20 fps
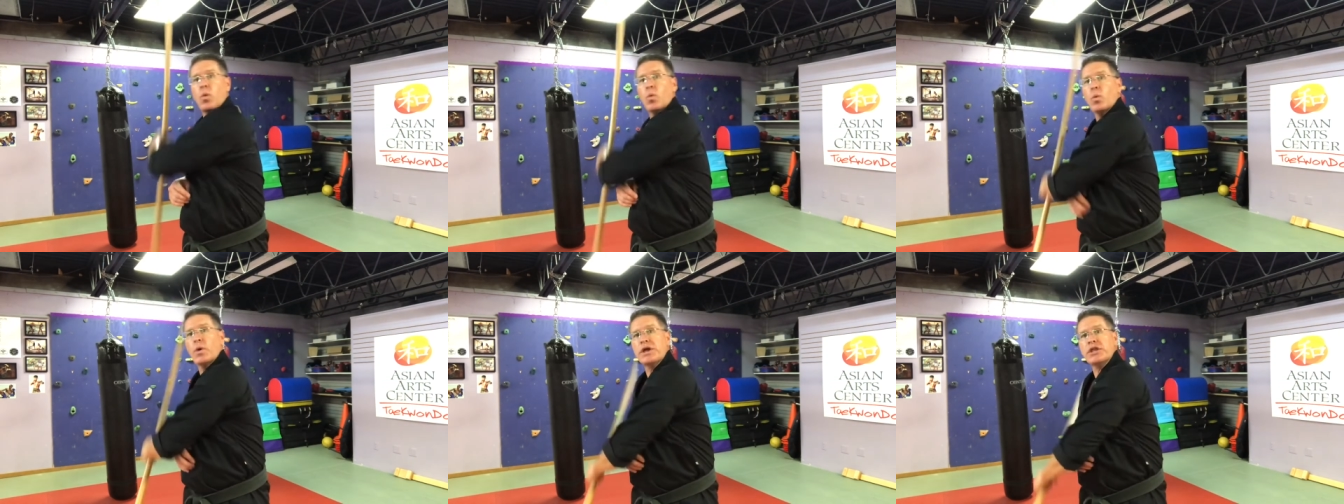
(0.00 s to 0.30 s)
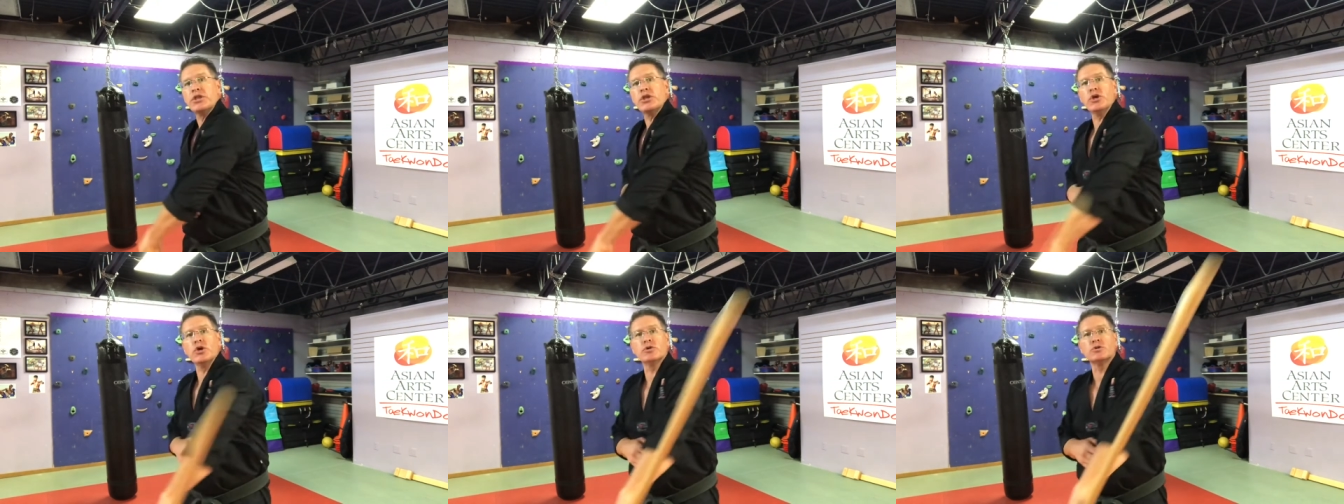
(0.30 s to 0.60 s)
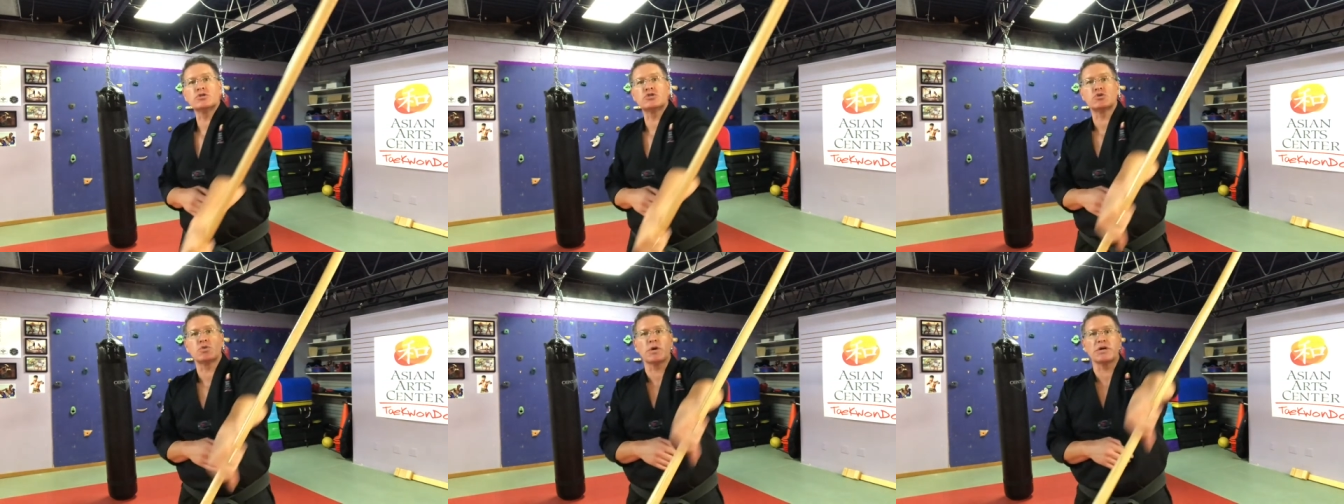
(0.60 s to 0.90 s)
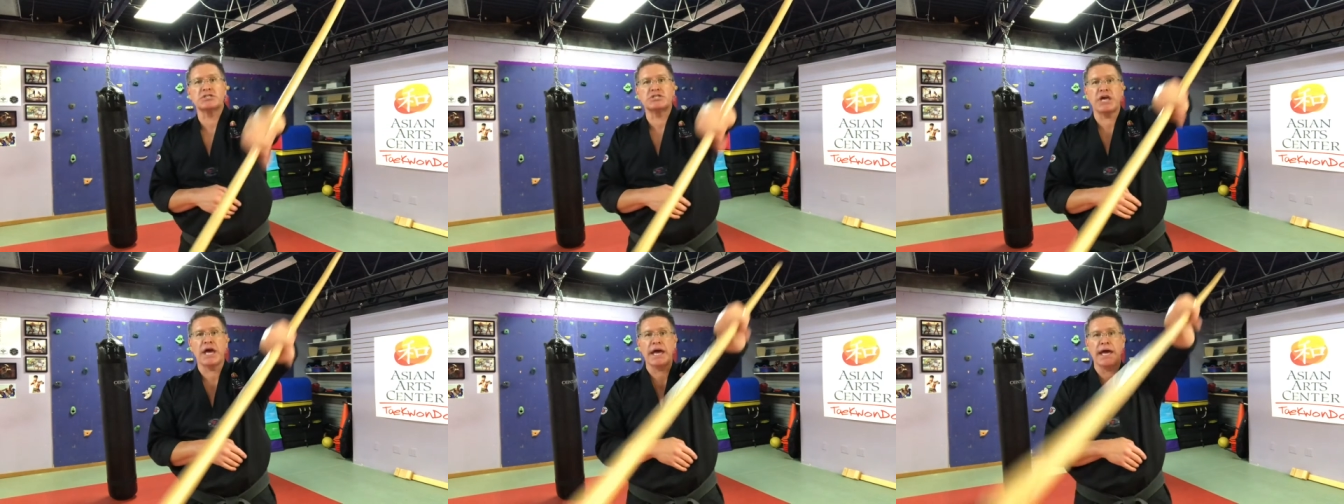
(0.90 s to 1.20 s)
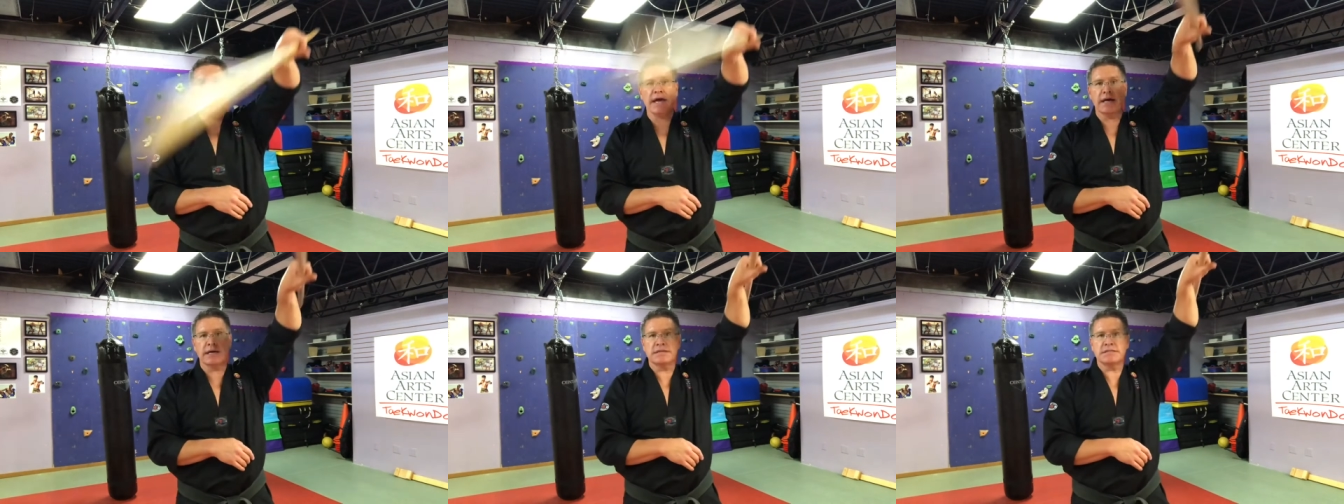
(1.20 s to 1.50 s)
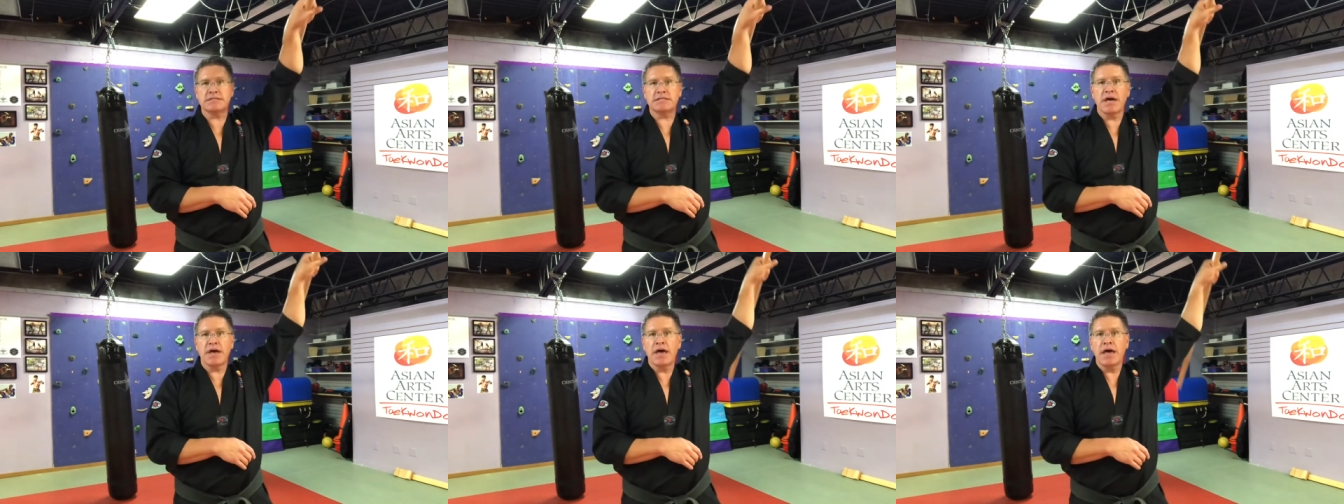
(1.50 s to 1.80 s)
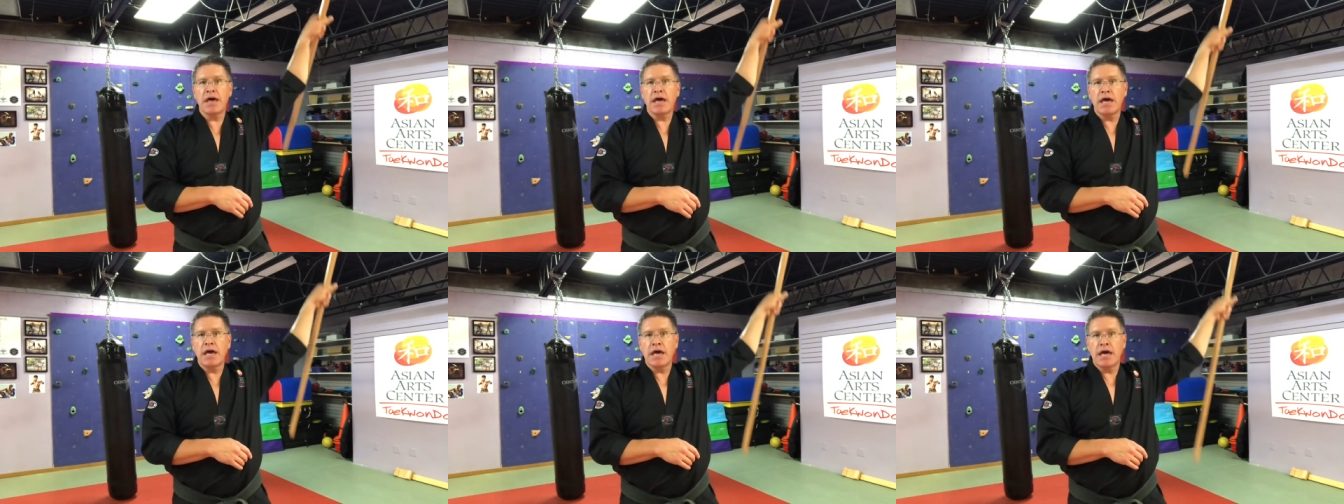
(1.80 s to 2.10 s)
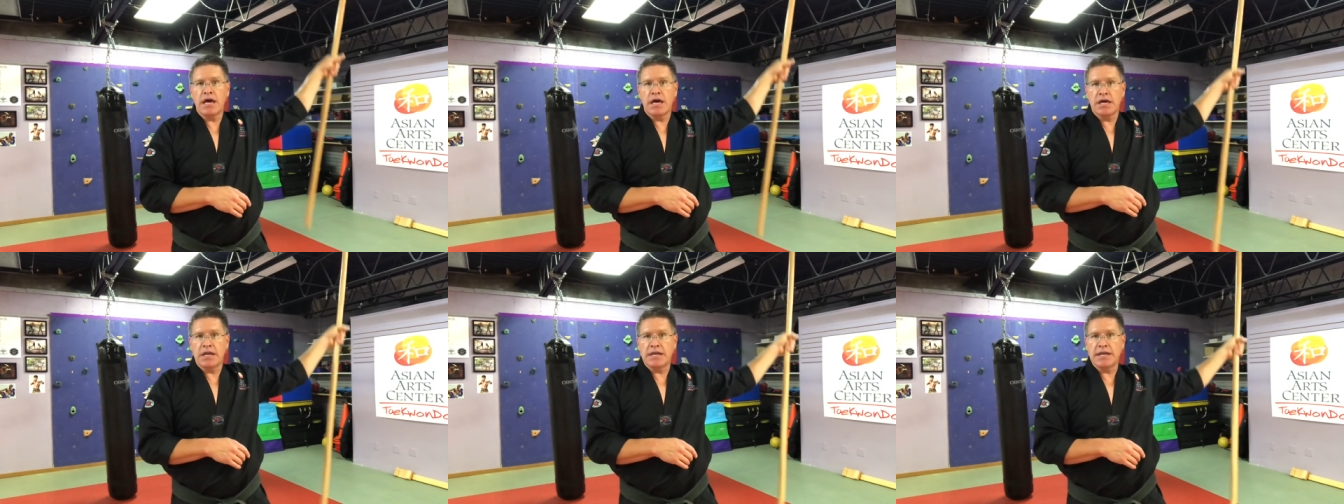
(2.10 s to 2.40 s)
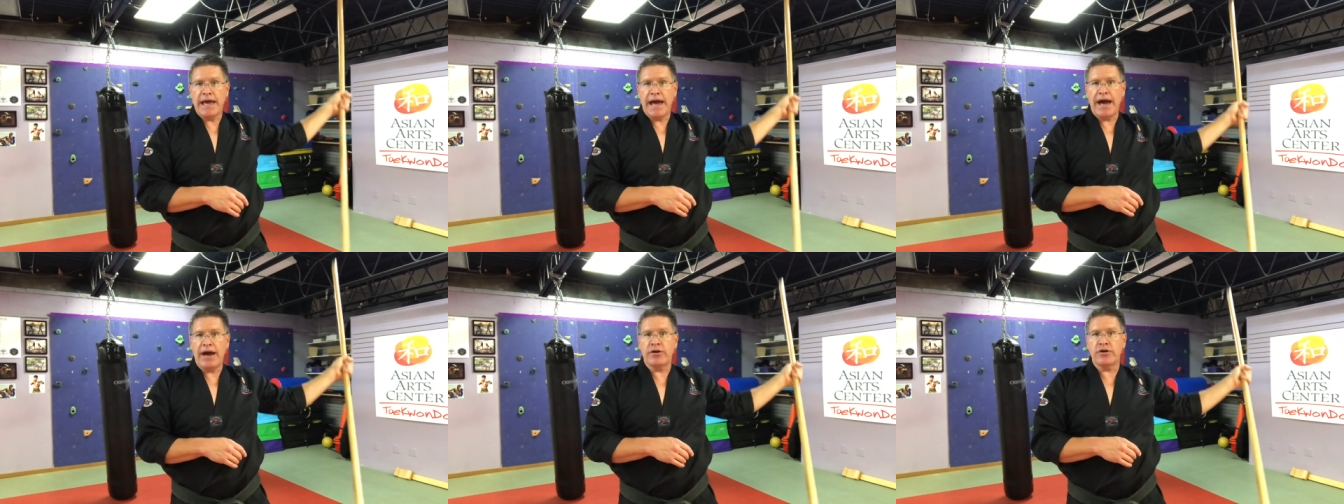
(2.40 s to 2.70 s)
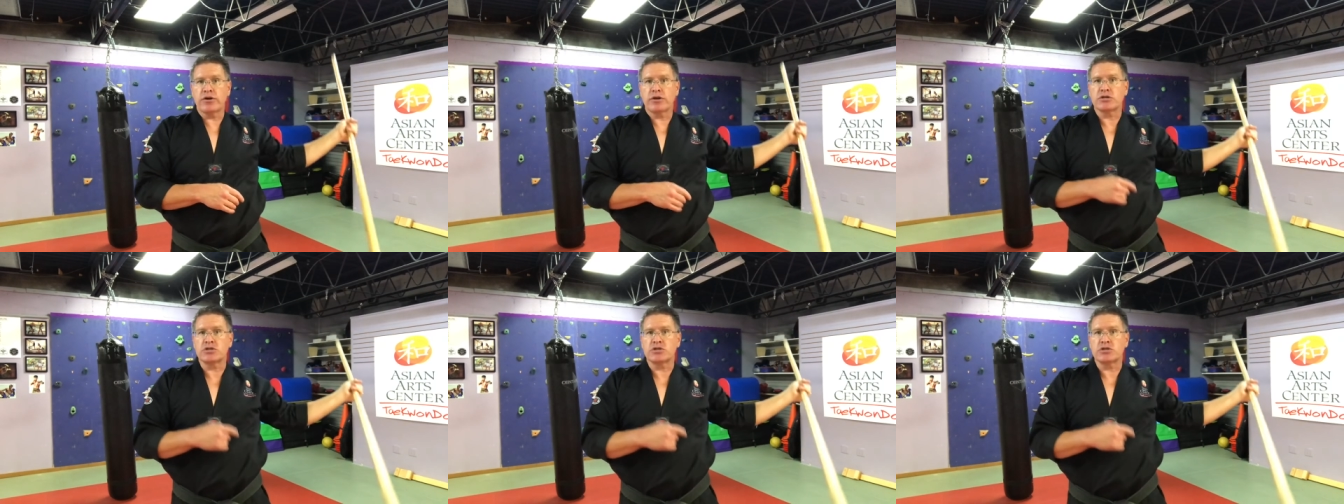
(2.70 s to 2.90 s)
When you switch hands, now you're going